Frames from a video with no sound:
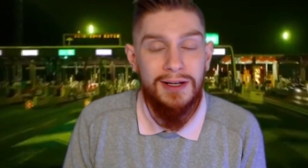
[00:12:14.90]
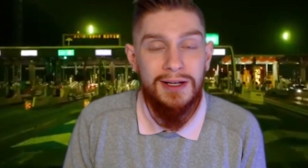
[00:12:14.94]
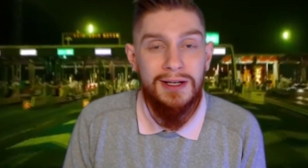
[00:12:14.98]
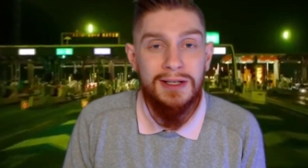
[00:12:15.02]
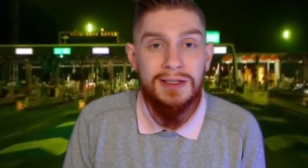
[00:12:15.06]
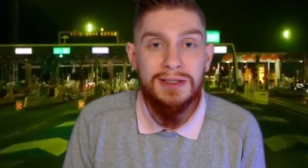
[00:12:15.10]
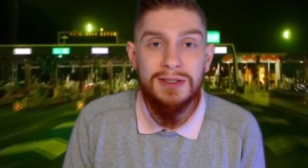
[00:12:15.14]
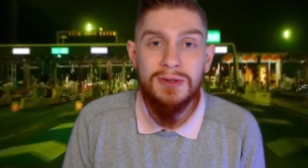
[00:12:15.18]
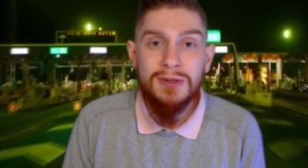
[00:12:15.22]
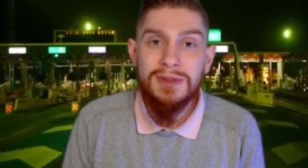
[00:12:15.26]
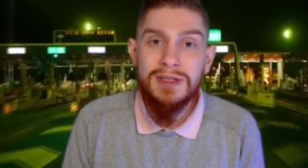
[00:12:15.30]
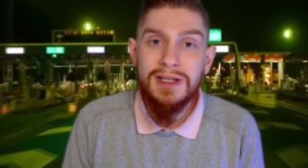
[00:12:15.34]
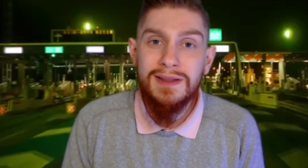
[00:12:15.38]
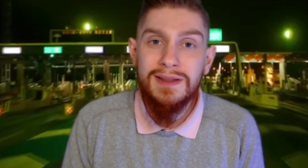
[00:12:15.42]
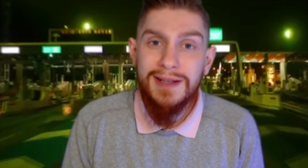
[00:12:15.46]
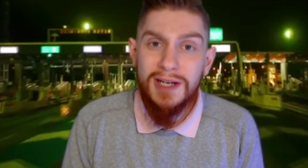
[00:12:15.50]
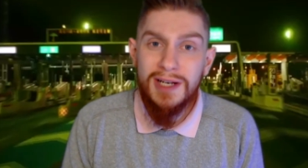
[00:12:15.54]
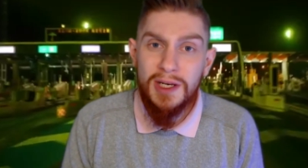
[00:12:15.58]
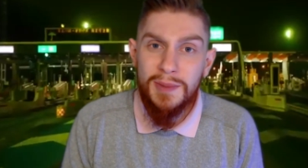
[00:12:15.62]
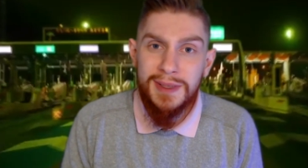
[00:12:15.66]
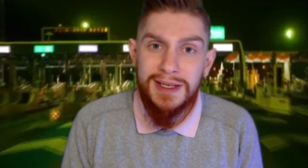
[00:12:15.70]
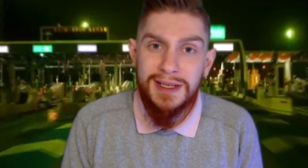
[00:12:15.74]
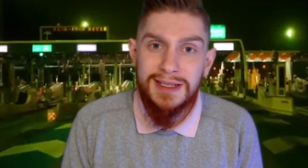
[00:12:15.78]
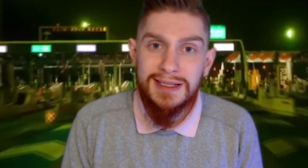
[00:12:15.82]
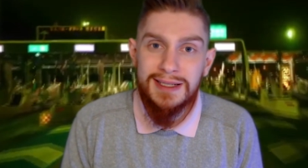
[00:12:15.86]
So it's a
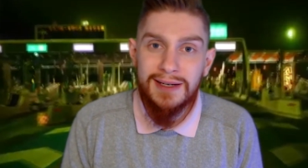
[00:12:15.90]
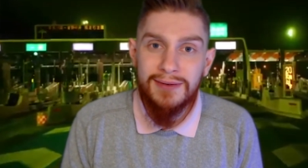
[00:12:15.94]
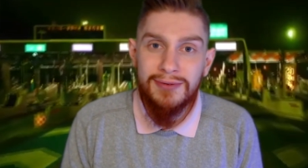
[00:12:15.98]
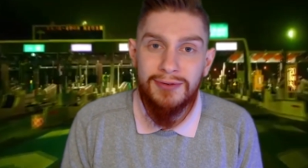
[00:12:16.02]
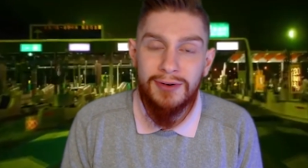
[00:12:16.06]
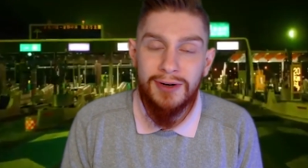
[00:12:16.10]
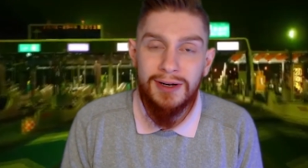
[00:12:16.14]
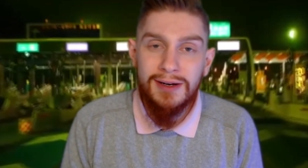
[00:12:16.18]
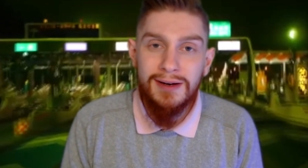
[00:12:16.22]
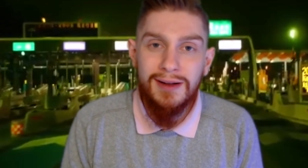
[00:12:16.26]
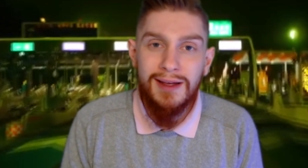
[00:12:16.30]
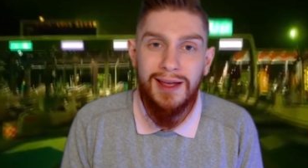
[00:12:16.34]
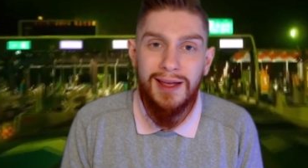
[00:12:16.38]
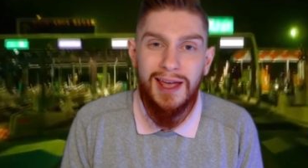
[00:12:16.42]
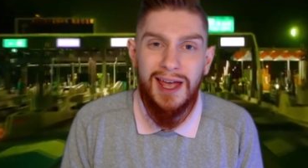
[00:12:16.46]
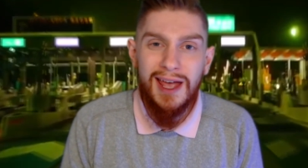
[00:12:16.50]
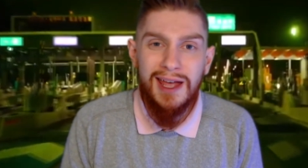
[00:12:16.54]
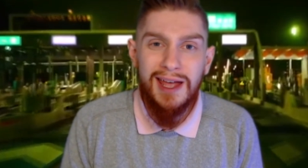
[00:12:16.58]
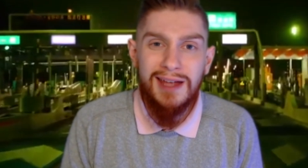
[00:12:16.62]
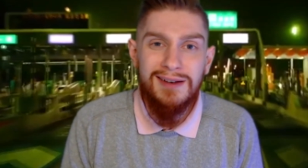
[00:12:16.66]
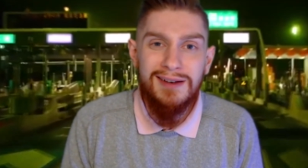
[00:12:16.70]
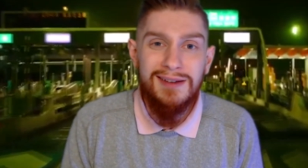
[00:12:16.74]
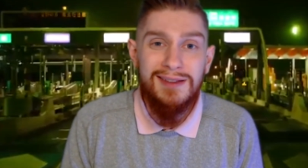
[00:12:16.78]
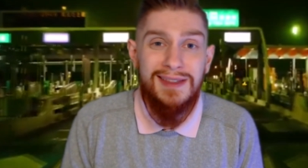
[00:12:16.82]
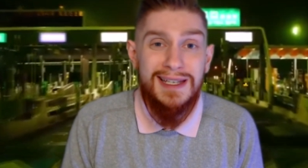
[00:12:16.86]
little bit different,
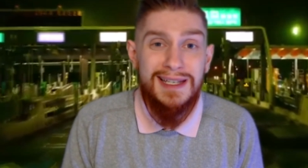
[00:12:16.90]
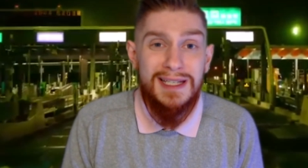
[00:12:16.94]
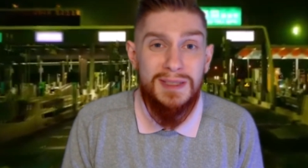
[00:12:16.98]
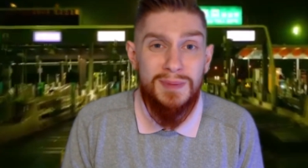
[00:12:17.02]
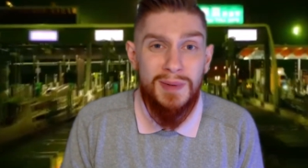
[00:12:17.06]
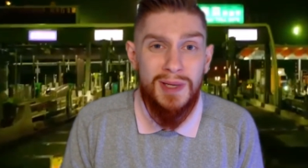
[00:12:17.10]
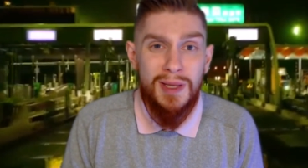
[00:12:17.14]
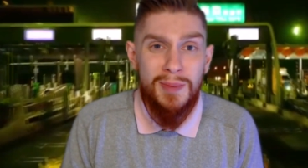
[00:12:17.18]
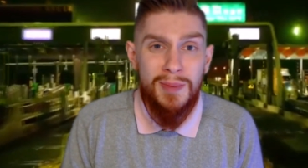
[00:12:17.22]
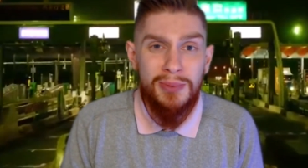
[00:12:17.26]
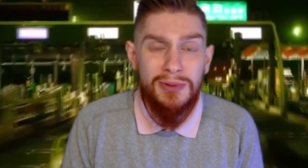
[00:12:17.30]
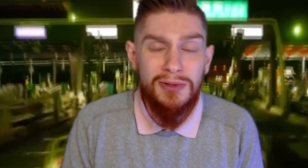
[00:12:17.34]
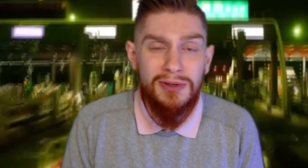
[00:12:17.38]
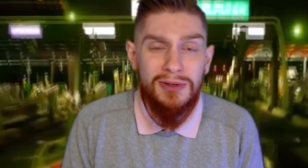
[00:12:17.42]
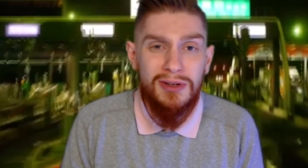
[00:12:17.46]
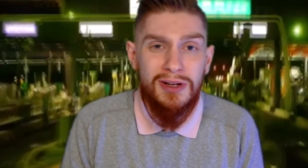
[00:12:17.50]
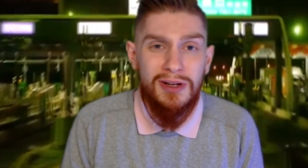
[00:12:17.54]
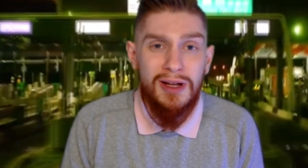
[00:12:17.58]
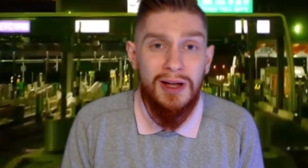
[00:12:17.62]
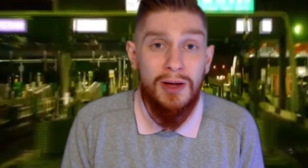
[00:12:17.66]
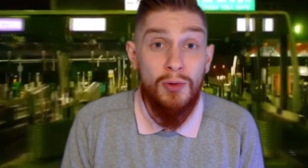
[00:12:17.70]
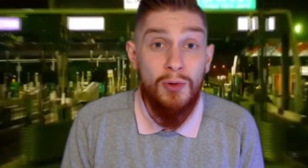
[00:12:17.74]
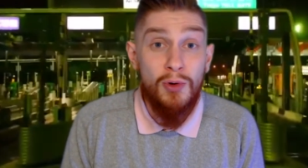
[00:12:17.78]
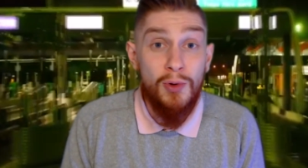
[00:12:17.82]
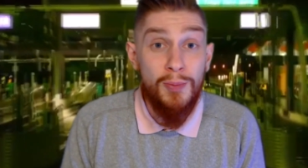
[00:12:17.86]
and these people
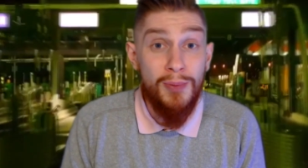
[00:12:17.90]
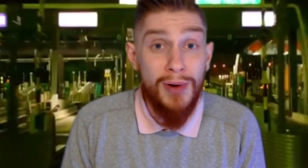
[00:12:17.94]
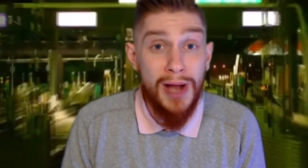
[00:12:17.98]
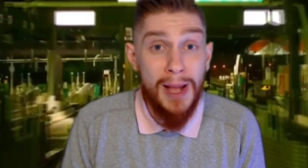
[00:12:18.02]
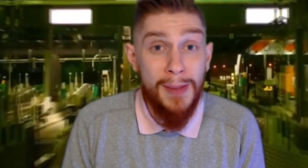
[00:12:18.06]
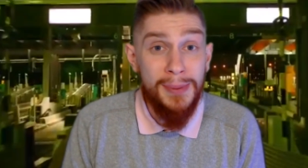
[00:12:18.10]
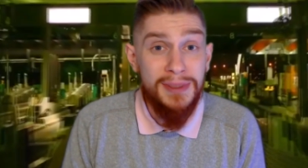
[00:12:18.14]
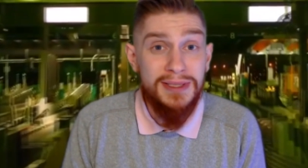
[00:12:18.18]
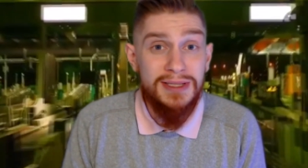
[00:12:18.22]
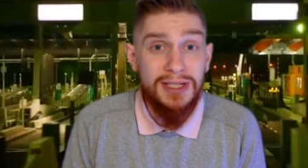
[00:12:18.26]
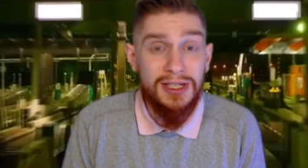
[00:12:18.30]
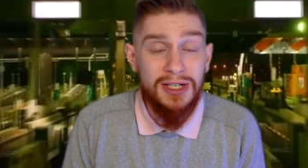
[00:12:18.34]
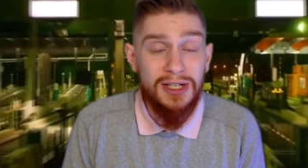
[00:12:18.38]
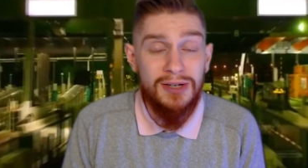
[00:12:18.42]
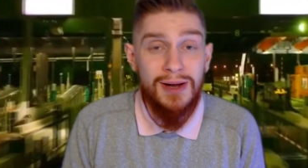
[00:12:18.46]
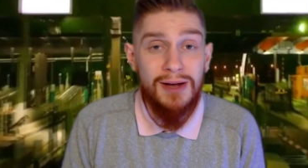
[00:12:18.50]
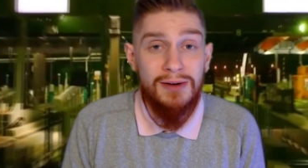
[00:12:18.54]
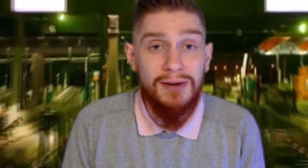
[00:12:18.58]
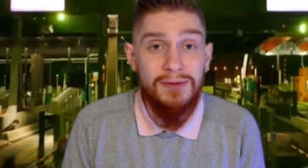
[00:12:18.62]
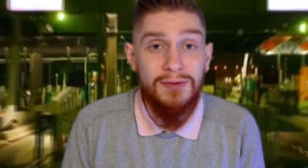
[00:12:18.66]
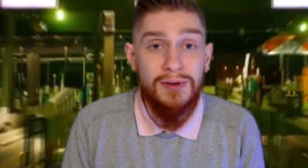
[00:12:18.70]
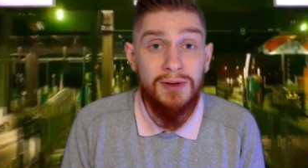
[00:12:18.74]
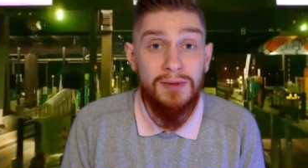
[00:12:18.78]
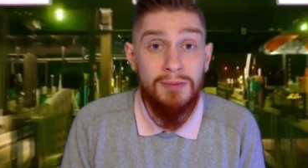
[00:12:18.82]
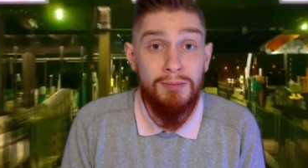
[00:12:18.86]
will probably stick
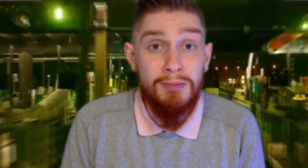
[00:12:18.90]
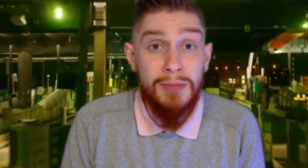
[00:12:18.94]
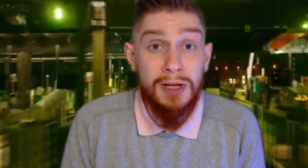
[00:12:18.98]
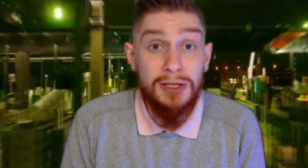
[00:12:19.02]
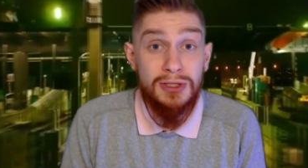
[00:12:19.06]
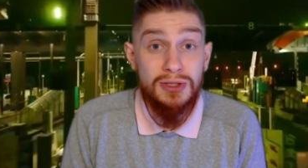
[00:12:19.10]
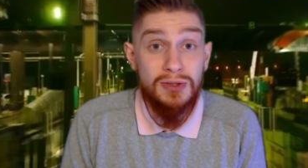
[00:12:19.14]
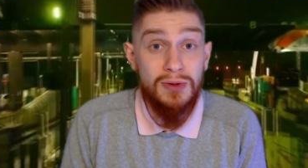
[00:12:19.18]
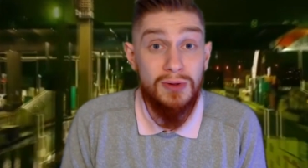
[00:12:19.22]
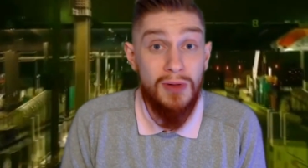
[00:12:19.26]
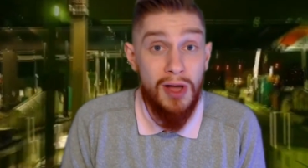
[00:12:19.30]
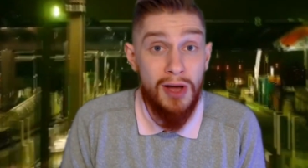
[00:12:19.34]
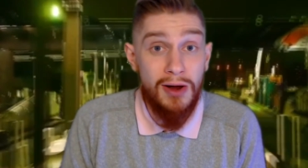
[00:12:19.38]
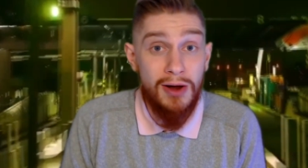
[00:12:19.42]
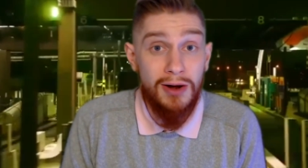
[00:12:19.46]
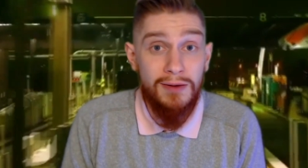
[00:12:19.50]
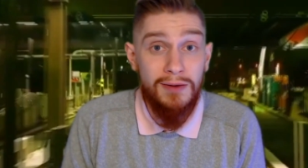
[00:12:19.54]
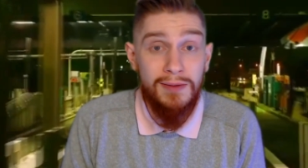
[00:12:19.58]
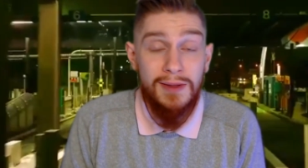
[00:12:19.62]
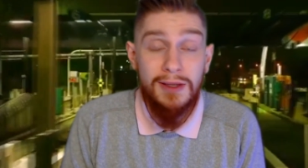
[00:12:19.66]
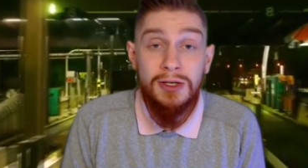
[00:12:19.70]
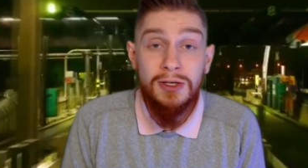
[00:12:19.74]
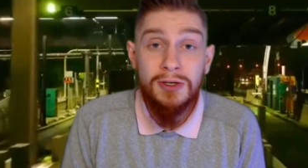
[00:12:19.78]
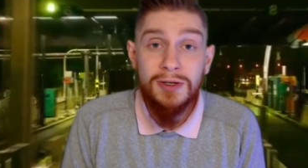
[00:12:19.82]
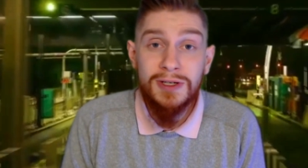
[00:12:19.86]
around for much longer
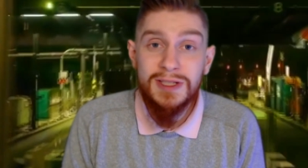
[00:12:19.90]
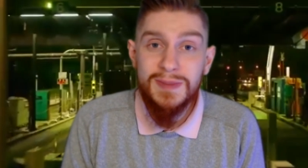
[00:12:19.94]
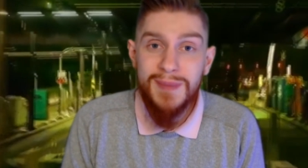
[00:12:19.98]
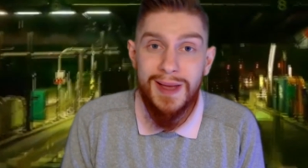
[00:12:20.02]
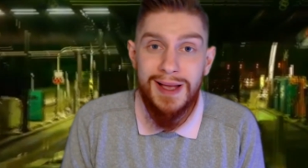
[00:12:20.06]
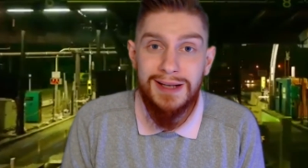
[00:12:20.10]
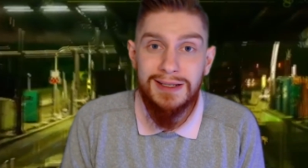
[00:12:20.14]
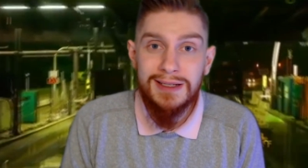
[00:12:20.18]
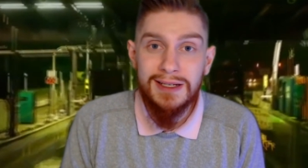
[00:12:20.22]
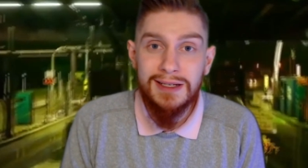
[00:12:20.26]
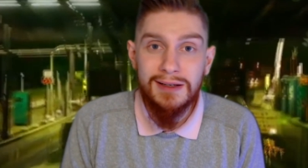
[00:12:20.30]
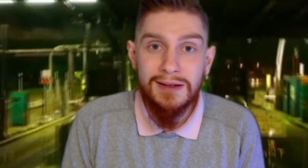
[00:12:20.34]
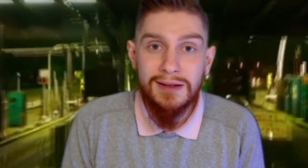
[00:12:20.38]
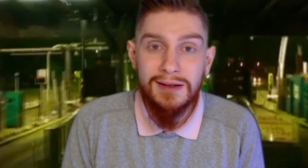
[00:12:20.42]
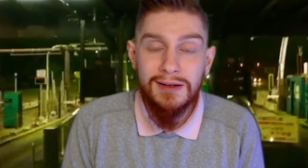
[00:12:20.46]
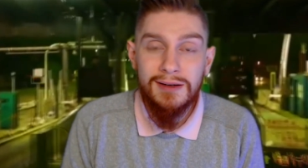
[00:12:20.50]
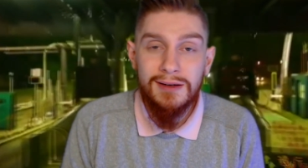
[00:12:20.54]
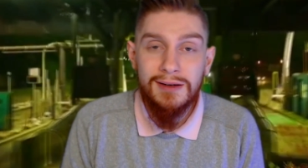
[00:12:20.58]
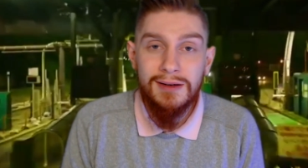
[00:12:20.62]
than you're expecting,